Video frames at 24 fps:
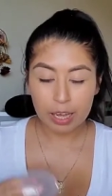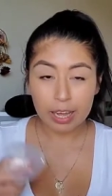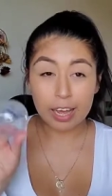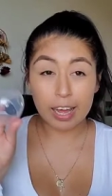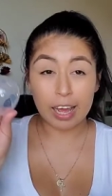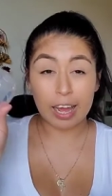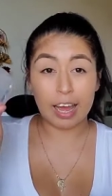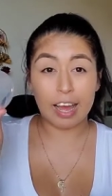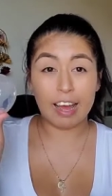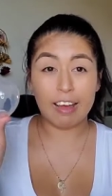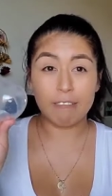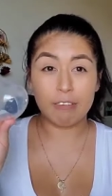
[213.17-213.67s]
I
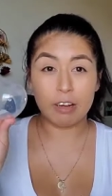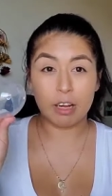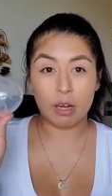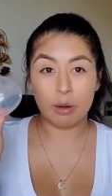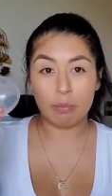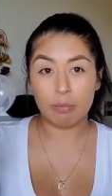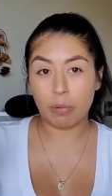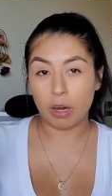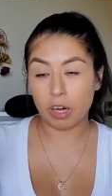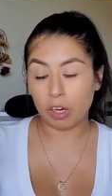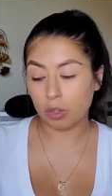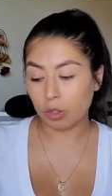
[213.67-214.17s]
have a
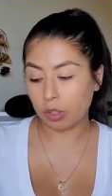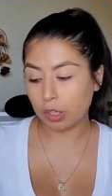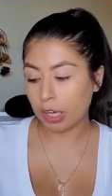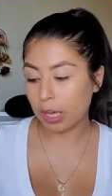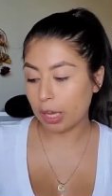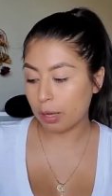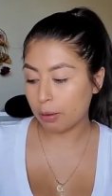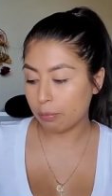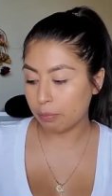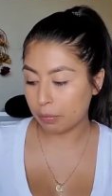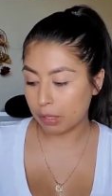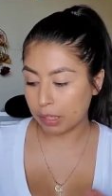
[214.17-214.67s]
bottle
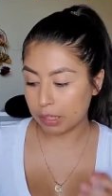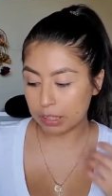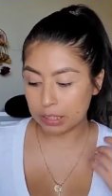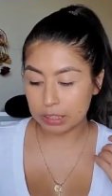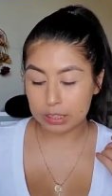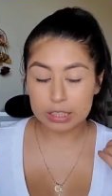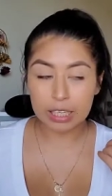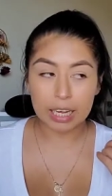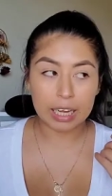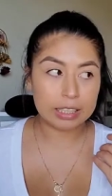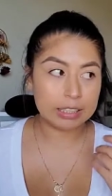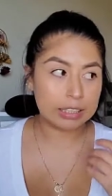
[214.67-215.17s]
cap
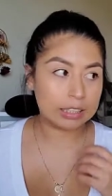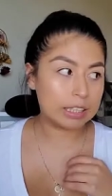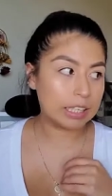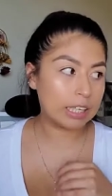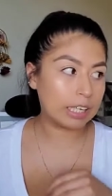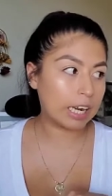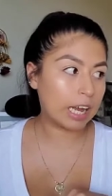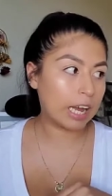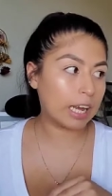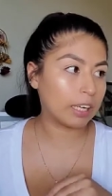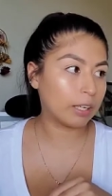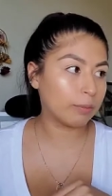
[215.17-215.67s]
because I did
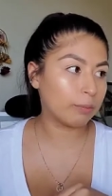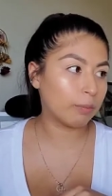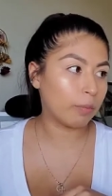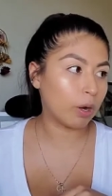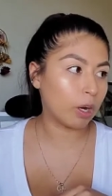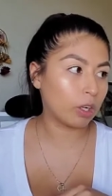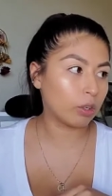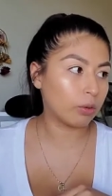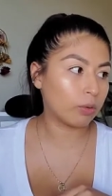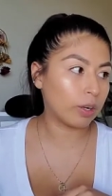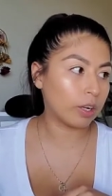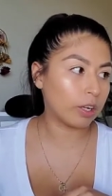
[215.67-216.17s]
have a
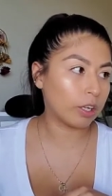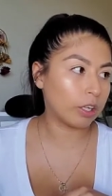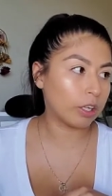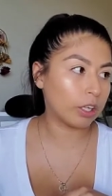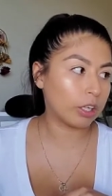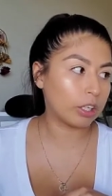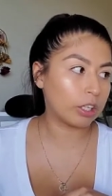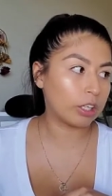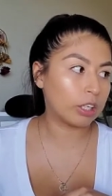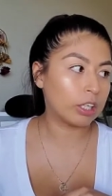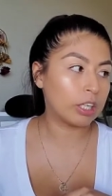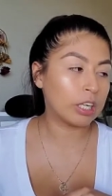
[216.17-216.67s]
bottle right
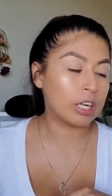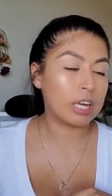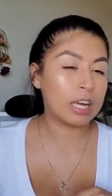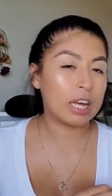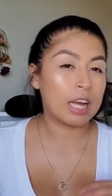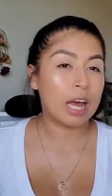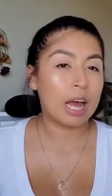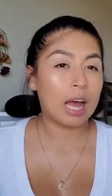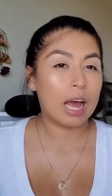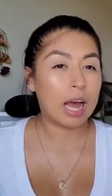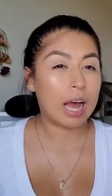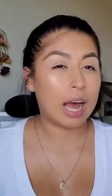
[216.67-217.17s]
here.
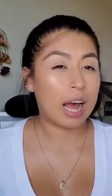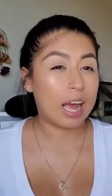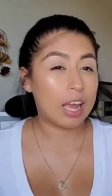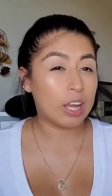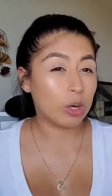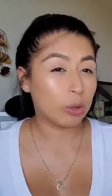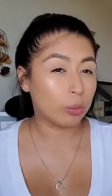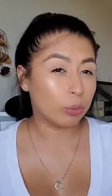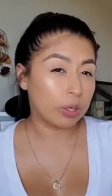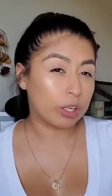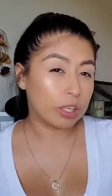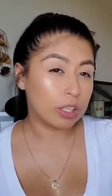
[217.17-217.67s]
I
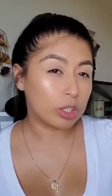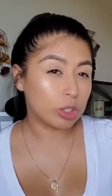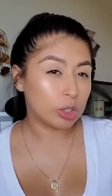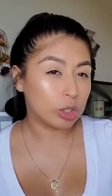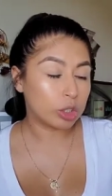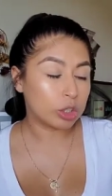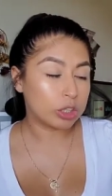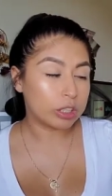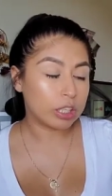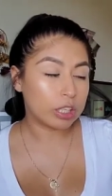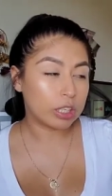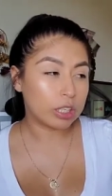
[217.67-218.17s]
already
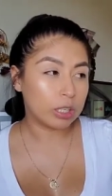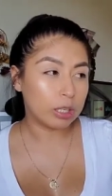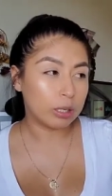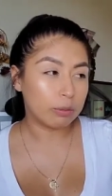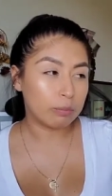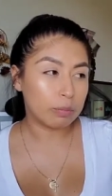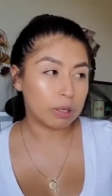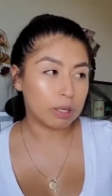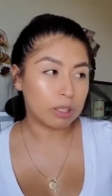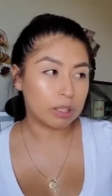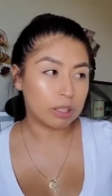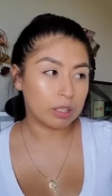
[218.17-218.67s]
used it up
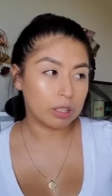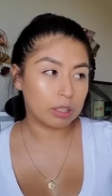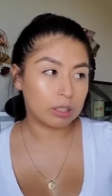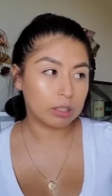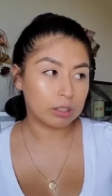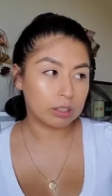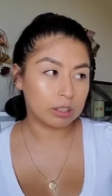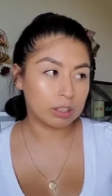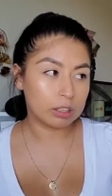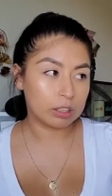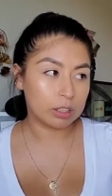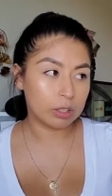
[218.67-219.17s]

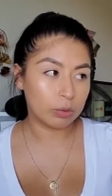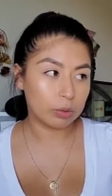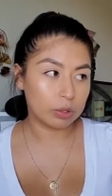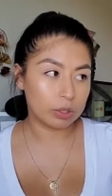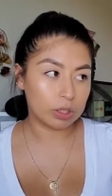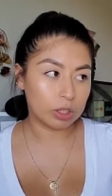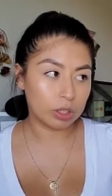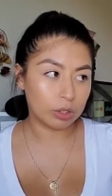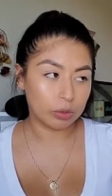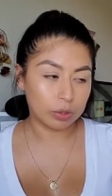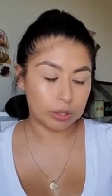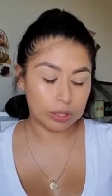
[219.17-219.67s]
because he was
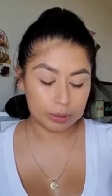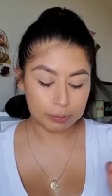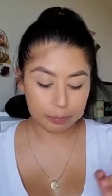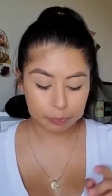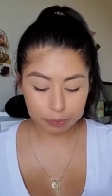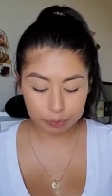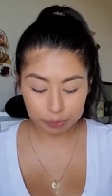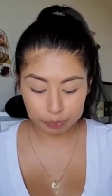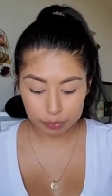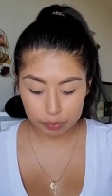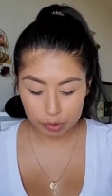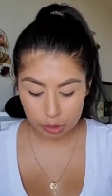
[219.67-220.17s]
hungry.
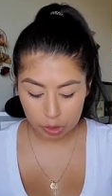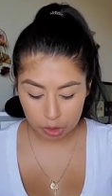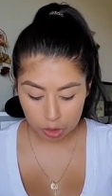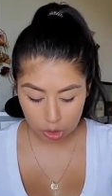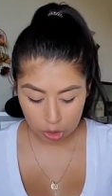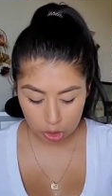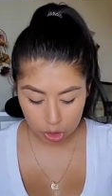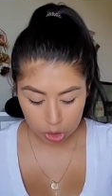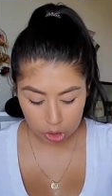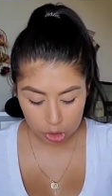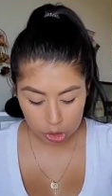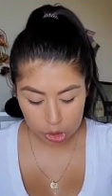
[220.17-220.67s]

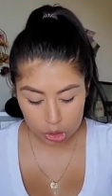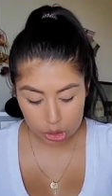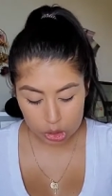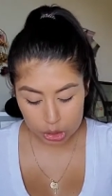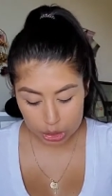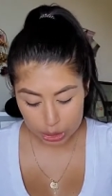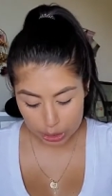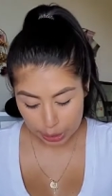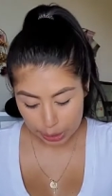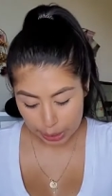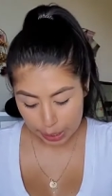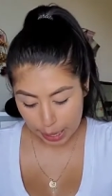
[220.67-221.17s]

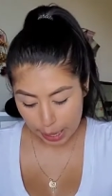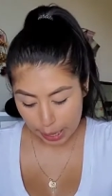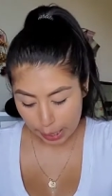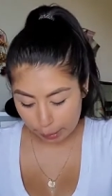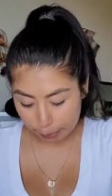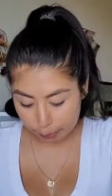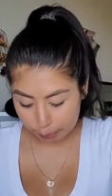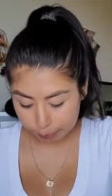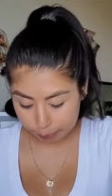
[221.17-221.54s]
So yeah.